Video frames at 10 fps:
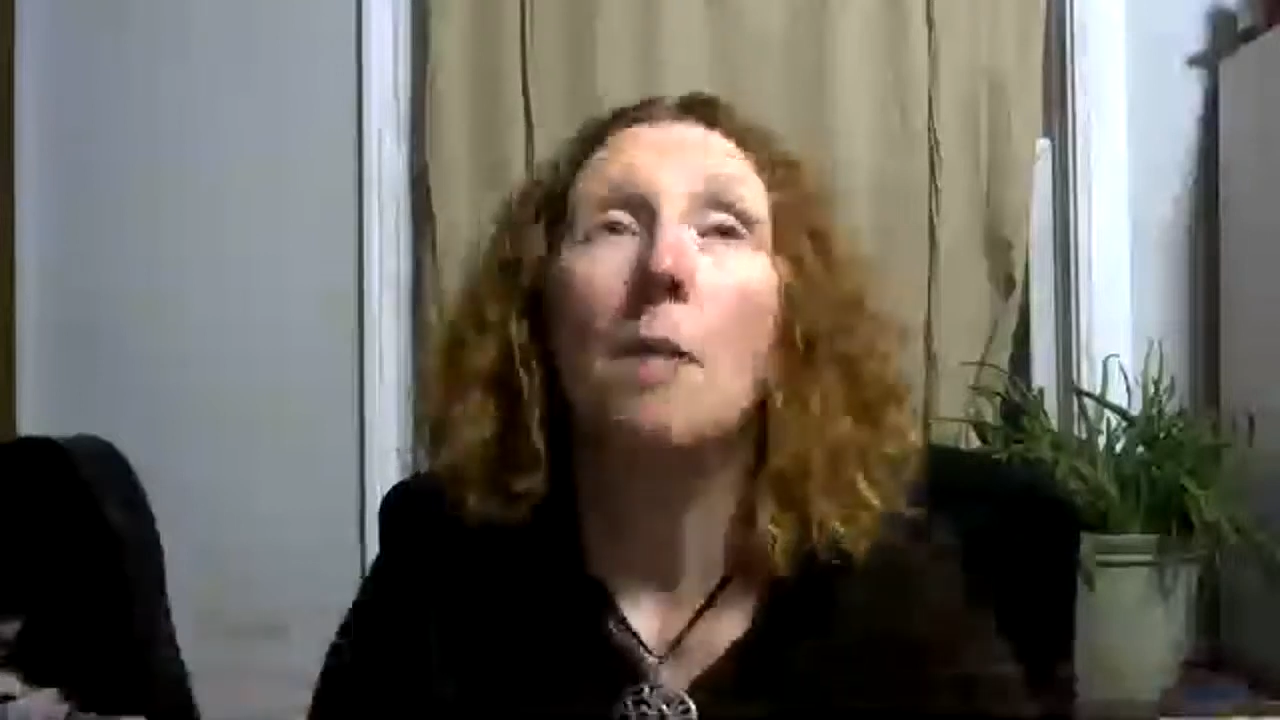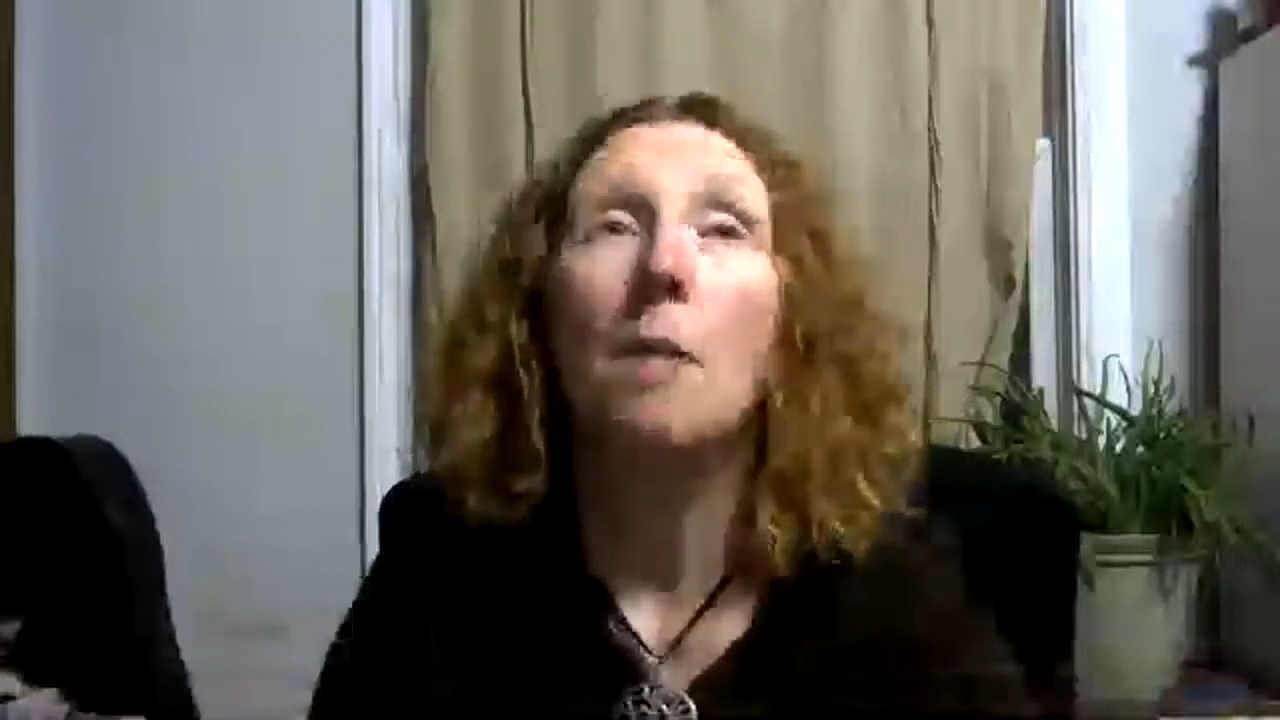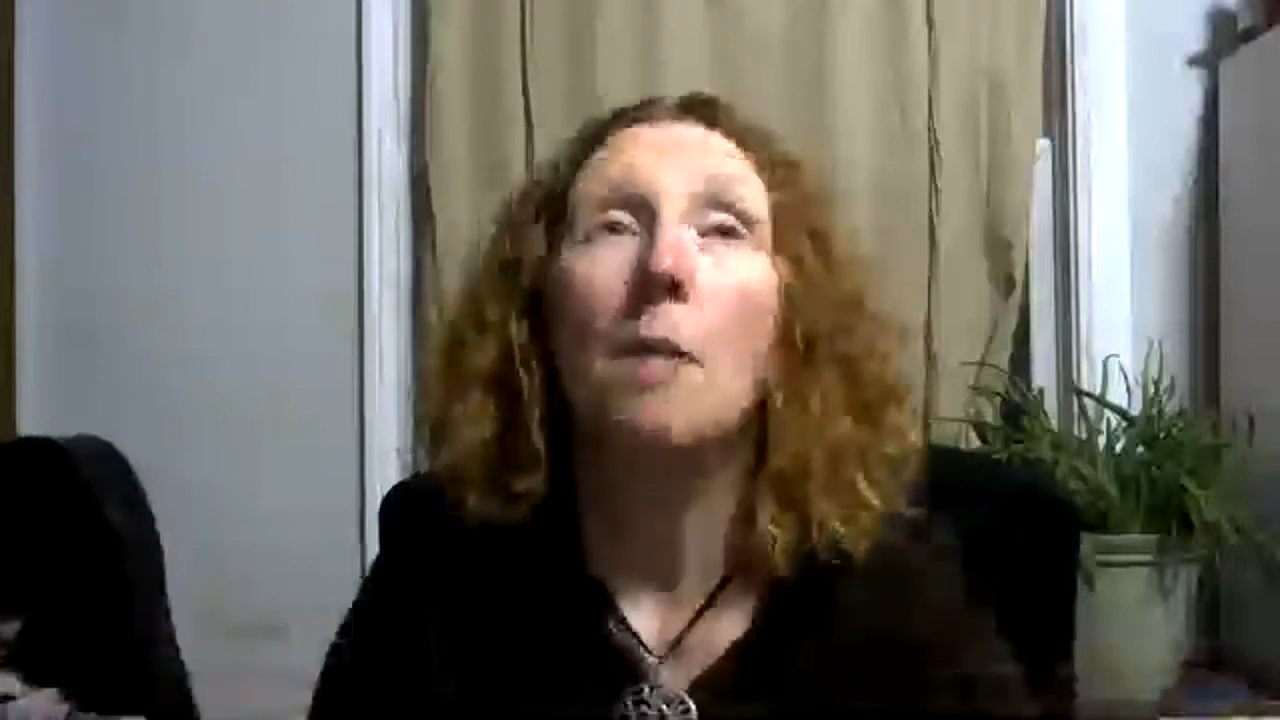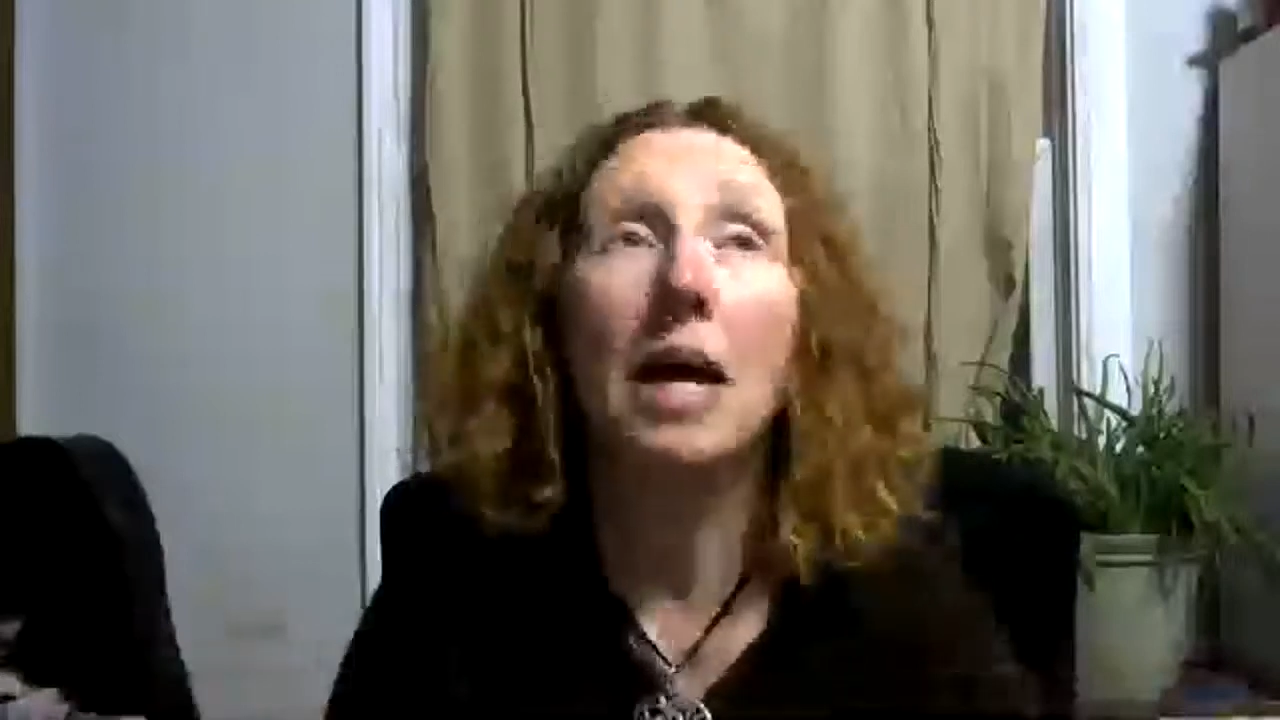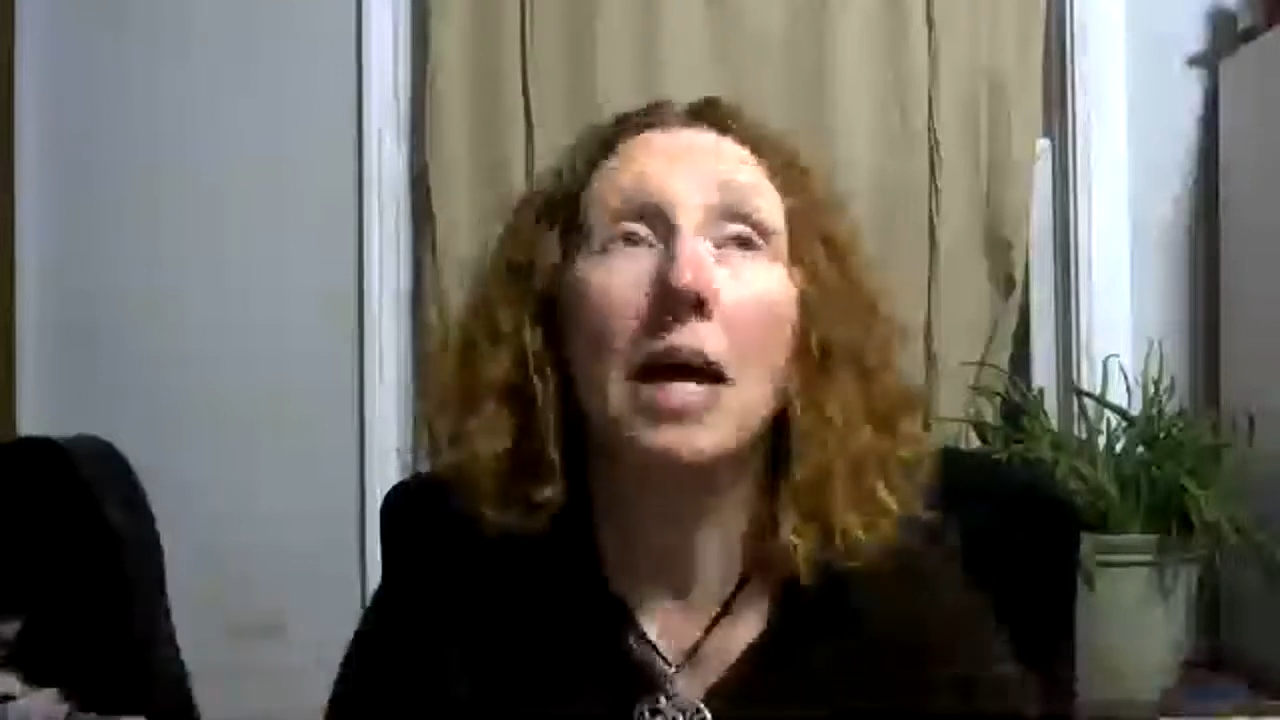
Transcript: But